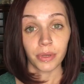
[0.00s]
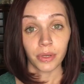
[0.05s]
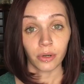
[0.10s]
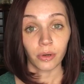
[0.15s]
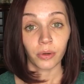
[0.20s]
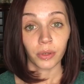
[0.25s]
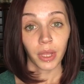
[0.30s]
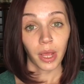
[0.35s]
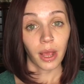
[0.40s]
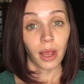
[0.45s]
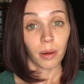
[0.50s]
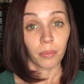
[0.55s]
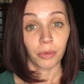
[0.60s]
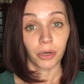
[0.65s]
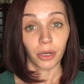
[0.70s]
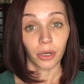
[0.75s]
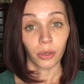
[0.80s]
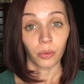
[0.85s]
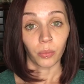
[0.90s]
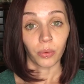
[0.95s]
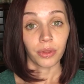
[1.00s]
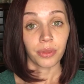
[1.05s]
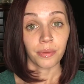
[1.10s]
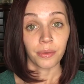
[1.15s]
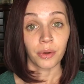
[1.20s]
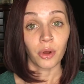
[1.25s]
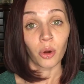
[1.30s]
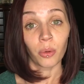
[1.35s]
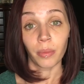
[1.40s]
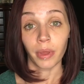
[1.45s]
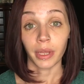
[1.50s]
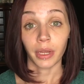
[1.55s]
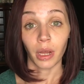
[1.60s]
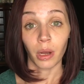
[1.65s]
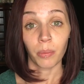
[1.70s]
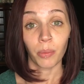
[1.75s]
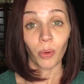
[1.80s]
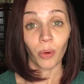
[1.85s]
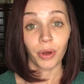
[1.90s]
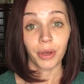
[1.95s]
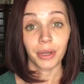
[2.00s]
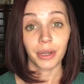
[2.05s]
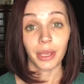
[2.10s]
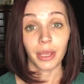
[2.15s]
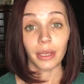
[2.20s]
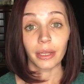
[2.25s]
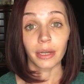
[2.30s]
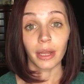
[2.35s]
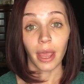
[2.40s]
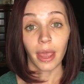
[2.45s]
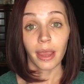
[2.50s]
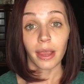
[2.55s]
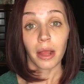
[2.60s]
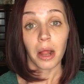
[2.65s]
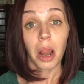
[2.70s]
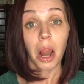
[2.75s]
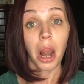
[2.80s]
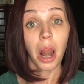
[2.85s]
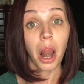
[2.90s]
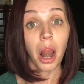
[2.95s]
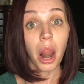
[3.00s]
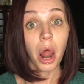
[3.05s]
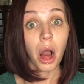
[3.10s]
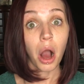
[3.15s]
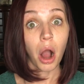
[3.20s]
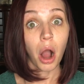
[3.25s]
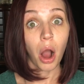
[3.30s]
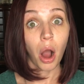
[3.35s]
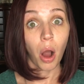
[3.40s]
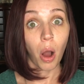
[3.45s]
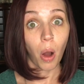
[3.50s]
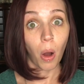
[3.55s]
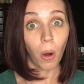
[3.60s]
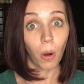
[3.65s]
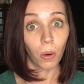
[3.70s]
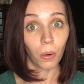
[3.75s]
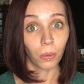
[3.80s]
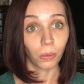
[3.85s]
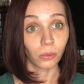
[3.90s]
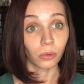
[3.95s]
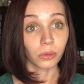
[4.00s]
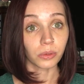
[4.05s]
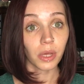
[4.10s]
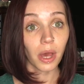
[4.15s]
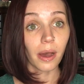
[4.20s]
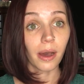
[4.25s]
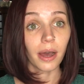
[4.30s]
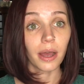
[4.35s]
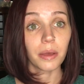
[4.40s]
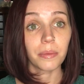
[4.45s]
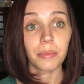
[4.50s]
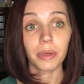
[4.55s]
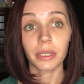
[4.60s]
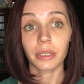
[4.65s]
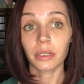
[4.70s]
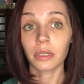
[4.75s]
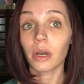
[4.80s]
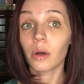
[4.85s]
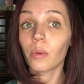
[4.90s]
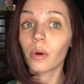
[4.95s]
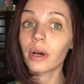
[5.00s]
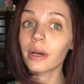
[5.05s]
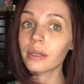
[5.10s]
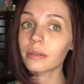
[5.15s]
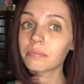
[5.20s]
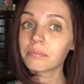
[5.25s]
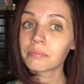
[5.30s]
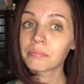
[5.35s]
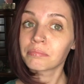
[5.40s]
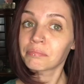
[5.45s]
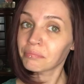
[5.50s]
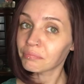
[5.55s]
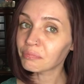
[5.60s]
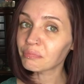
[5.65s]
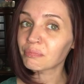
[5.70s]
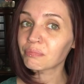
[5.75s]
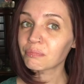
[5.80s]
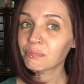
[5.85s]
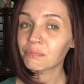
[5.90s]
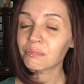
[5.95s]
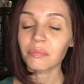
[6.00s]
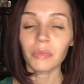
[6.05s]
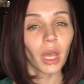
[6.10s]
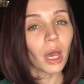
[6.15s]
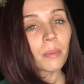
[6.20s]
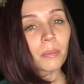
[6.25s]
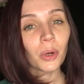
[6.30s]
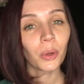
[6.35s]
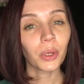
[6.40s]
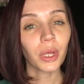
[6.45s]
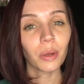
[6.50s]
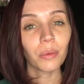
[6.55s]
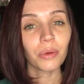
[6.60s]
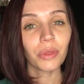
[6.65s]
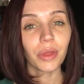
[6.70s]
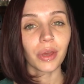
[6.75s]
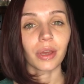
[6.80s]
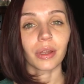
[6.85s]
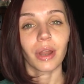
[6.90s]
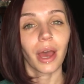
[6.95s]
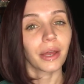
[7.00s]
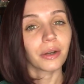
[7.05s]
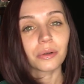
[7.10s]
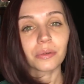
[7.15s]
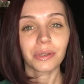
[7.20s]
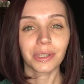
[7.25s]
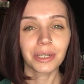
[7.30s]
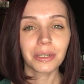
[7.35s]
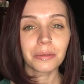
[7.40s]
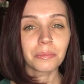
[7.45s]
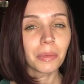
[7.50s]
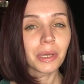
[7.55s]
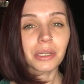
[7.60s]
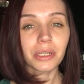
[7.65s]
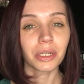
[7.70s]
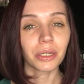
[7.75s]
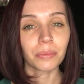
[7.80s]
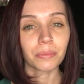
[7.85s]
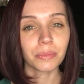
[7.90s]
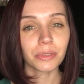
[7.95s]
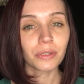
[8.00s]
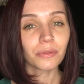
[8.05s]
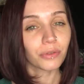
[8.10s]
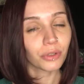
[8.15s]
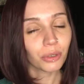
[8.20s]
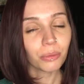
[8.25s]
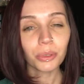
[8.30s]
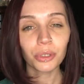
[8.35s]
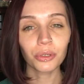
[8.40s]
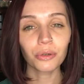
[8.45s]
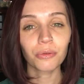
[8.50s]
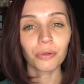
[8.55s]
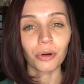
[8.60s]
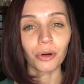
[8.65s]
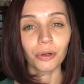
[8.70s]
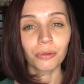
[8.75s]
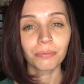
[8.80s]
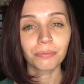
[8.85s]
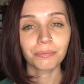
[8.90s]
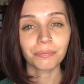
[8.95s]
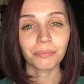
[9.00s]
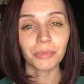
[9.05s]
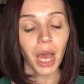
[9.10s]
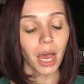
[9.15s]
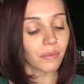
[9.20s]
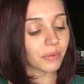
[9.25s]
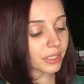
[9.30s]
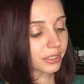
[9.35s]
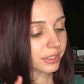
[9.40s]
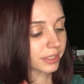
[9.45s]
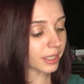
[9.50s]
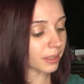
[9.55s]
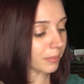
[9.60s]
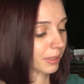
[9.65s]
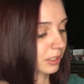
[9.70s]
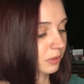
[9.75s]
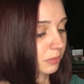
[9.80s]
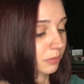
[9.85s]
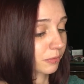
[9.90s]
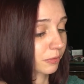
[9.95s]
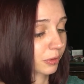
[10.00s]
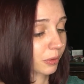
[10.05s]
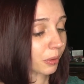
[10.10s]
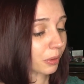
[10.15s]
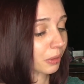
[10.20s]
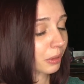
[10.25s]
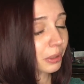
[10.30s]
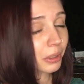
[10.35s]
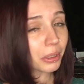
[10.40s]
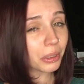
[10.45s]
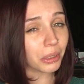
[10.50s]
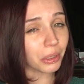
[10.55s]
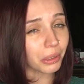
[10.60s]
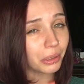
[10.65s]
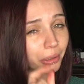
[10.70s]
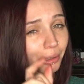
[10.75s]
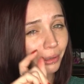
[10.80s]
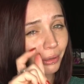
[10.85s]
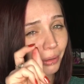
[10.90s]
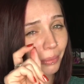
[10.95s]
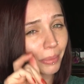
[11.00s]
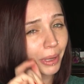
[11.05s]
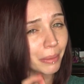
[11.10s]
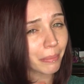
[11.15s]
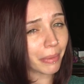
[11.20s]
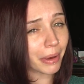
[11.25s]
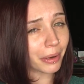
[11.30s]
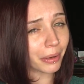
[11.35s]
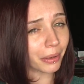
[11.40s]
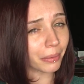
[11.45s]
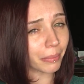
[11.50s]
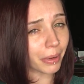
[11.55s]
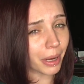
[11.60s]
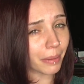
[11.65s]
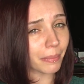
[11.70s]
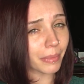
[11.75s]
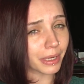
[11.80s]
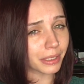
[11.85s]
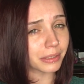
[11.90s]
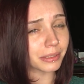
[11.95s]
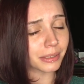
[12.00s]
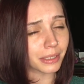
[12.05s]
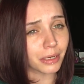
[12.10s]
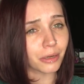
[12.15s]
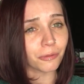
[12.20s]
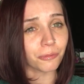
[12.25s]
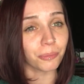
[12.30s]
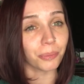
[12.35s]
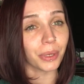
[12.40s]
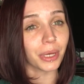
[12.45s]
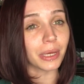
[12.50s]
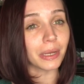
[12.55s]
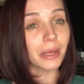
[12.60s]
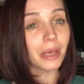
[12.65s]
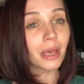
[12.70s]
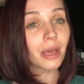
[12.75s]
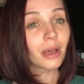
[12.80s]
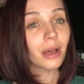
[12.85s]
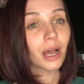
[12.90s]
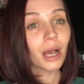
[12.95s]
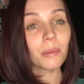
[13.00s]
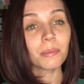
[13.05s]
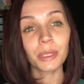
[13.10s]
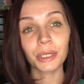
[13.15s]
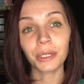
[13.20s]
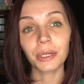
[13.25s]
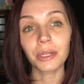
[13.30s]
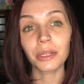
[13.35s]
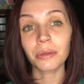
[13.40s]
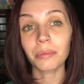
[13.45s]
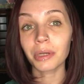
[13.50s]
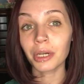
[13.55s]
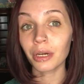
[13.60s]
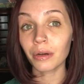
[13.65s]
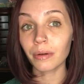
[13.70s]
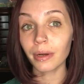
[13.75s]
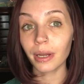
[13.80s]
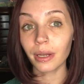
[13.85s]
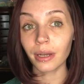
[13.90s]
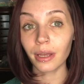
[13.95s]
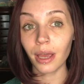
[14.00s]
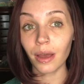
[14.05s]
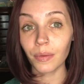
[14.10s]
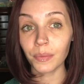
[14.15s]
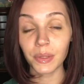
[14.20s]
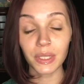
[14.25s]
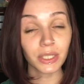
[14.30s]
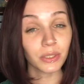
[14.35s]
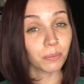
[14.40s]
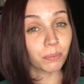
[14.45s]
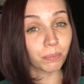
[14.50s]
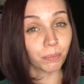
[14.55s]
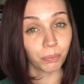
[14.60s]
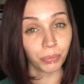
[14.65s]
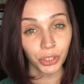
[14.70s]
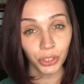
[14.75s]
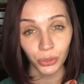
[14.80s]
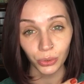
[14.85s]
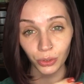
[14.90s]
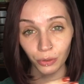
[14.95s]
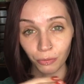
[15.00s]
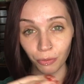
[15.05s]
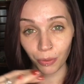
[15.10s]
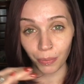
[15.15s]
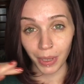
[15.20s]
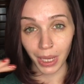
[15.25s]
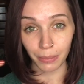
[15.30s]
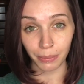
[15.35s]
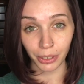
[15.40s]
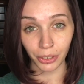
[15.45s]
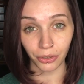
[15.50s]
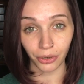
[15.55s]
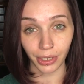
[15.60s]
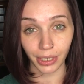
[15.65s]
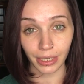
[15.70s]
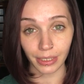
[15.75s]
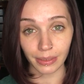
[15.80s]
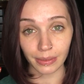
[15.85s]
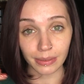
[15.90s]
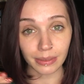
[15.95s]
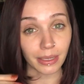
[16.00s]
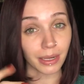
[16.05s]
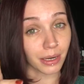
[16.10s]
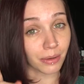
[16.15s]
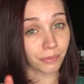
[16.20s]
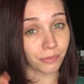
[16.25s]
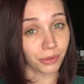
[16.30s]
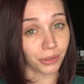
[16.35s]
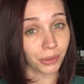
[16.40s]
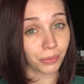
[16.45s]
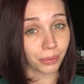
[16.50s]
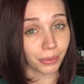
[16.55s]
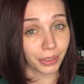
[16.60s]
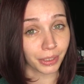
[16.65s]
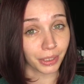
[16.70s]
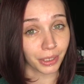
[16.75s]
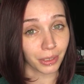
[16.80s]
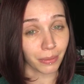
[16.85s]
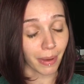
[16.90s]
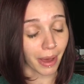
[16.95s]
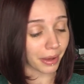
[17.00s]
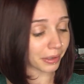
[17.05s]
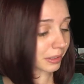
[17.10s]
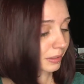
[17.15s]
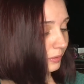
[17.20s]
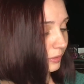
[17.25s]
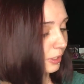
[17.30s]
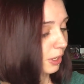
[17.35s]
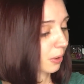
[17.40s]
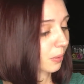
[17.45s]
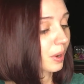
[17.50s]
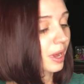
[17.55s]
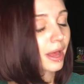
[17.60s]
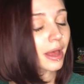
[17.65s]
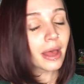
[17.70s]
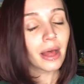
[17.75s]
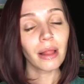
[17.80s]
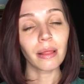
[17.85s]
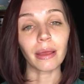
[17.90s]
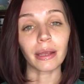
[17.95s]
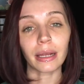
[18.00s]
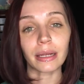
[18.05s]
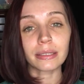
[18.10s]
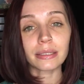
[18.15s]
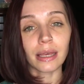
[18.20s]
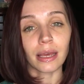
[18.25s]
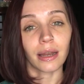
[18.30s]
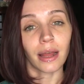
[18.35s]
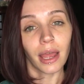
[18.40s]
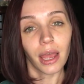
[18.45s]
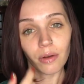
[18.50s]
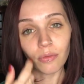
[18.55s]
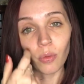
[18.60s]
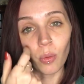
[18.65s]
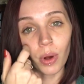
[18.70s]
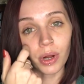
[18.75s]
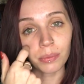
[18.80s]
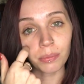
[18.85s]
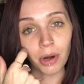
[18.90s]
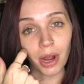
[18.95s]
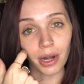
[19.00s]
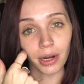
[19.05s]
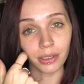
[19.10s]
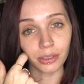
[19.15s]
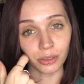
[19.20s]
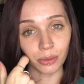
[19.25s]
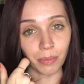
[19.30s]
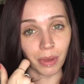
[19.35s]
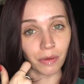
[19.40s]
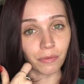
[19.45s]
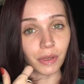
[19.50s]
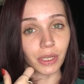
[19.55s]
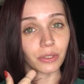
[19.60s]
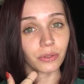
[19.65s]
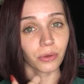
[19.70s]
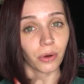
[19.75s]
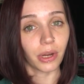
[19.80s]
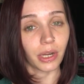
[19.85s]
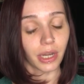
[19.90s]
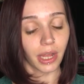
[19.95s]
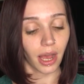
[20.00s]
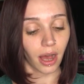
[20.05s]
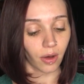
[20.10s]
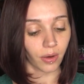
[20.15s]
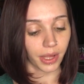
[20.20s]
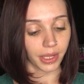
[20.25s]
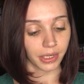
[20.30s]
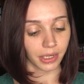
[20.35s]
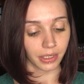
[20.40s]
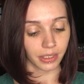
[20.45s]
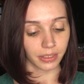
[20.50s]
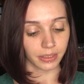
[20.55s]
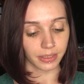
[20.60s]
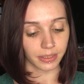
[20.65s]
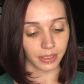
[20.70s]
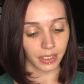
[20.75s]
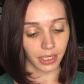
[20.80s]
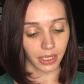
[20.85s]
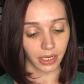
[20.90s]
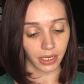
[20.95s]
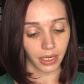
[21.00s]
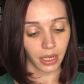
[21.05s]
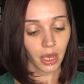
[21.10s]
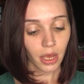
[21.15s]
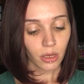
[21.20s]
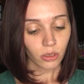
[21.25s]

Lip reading: been on camera with no makeup on in a long time. And you know what? I'm okay with it. I don't need makeup to feel beautiful. Obviously, it makes me feel a little bit better about myself, but I'm looking in the mirror right now with these beautiful baby greens, and I'm feeling pretty good about it. So, like I said, I have one product on my face right now, and it is the